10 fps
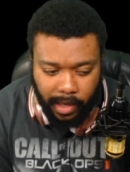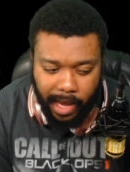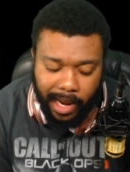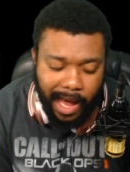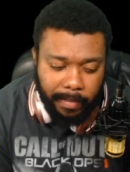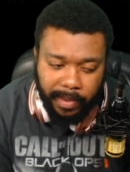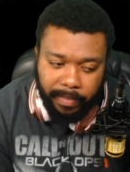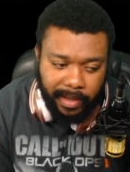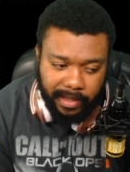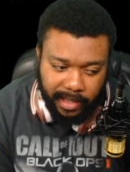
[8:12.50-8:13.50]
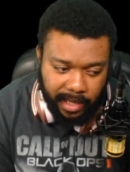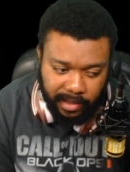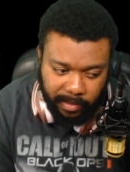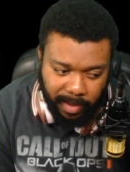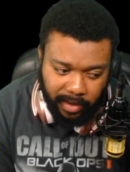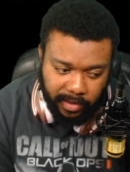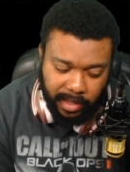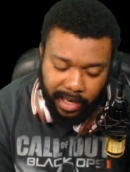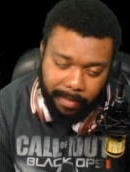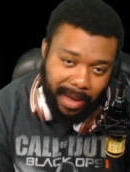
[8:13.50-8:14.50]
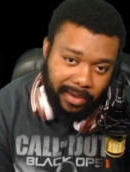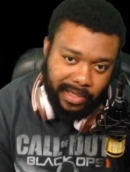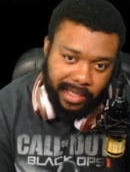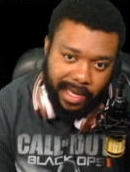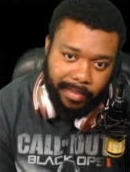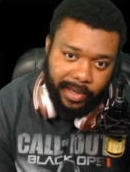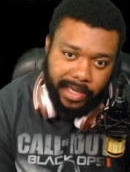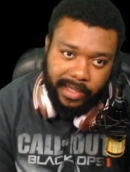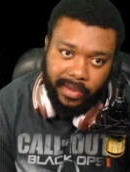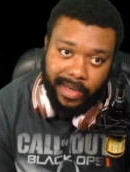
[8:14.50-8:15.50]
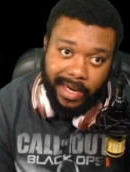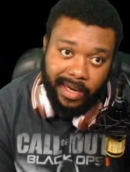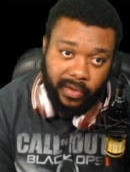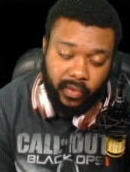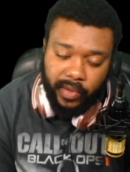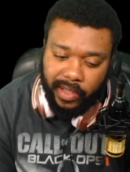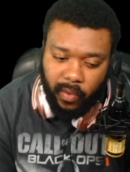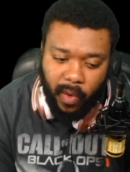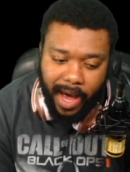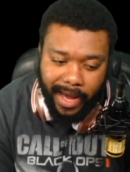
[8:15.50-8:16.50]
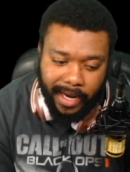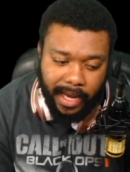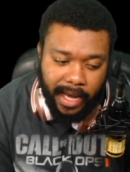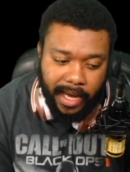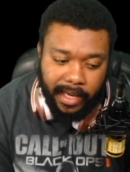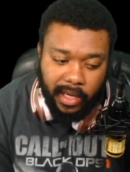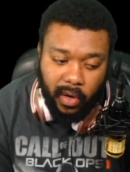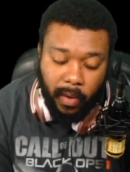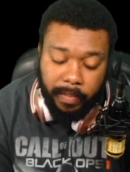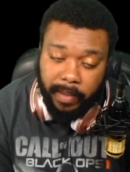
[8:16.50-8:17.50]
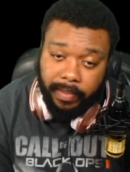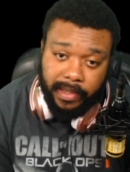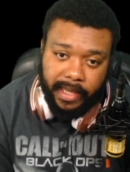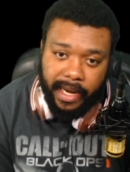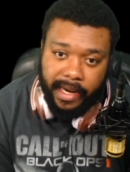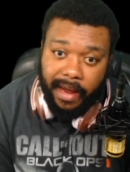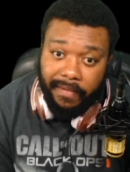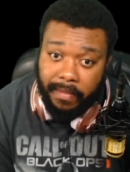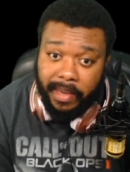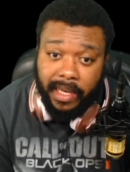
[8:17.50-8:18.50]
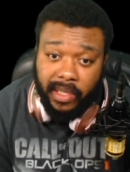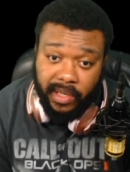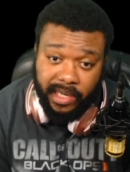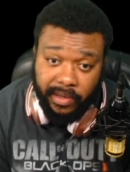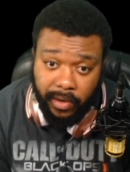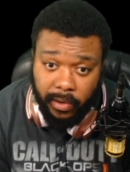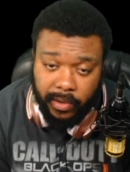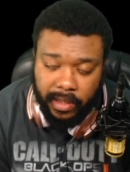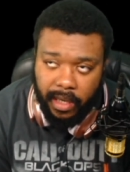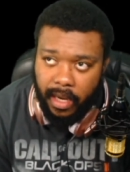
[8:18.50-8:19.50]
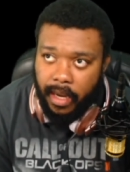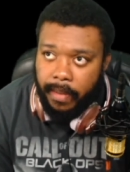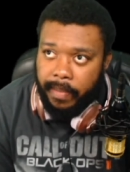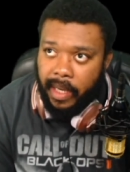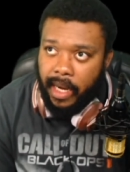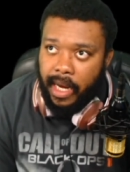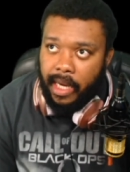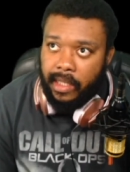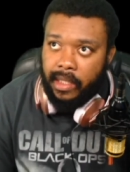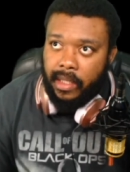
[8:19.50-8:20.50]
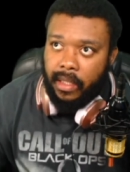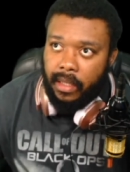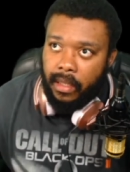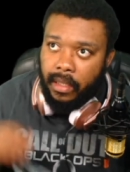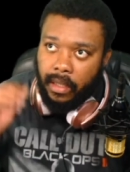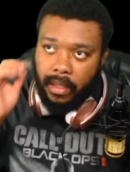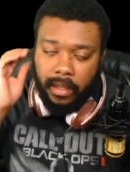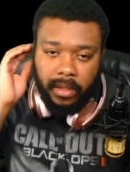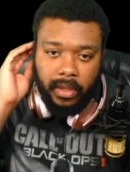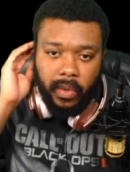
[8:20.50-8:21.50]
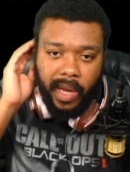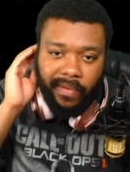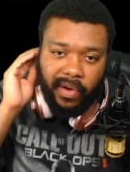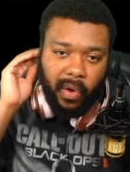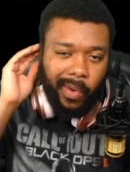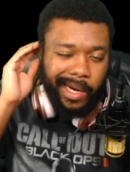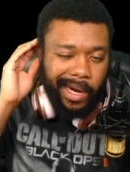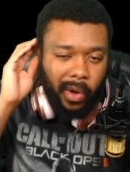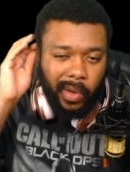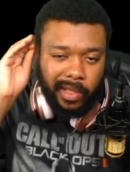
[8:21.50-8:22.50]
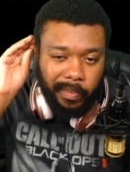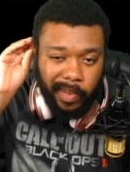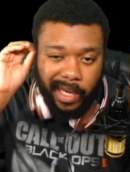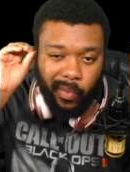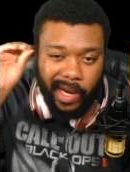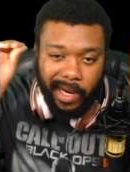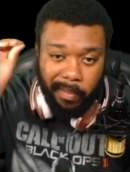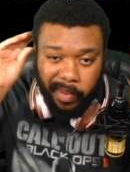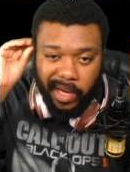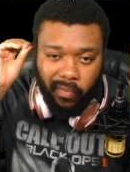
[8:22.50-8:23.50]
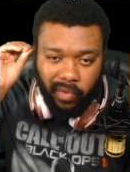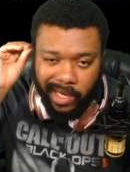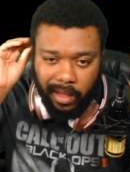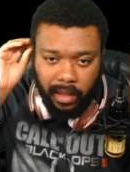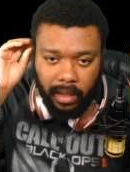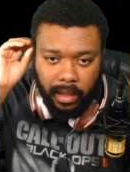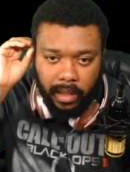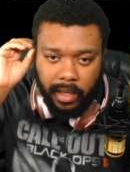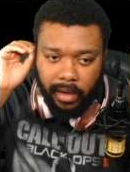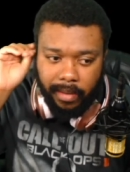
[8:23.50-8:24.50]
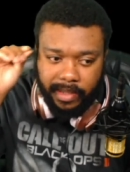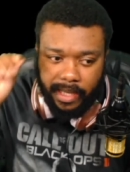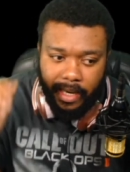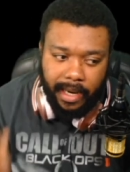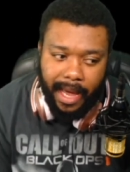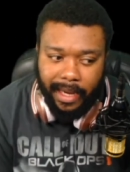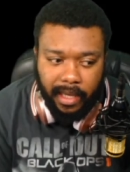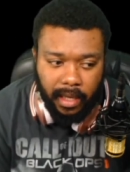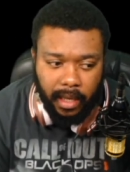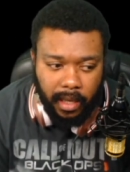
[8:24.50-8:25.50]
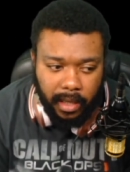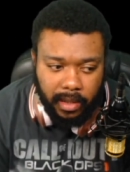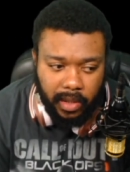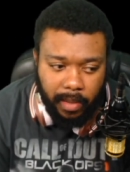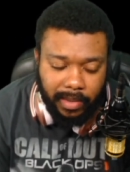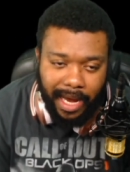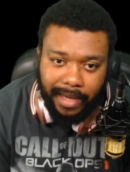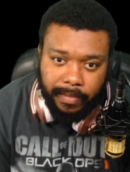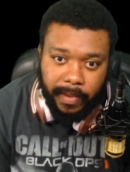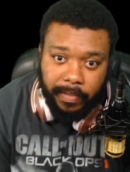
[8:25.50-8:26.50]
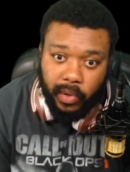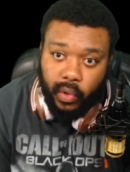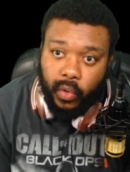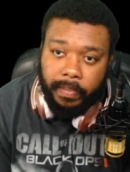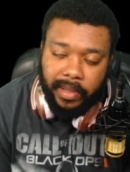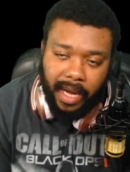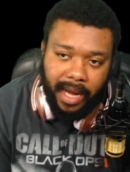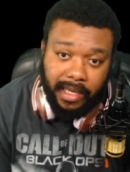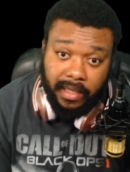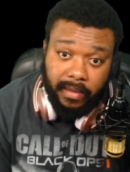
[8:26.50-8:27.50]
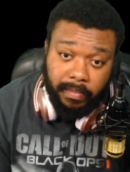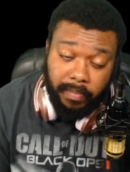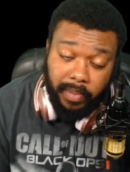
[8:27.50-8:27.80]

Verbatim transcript: a lot of people have said this about celebrities, and it's the reason why, you know, people say never meet your heroes, because you never know what they're going to be when they're being real. You know what I'm saying? Like, sometimes people do put on these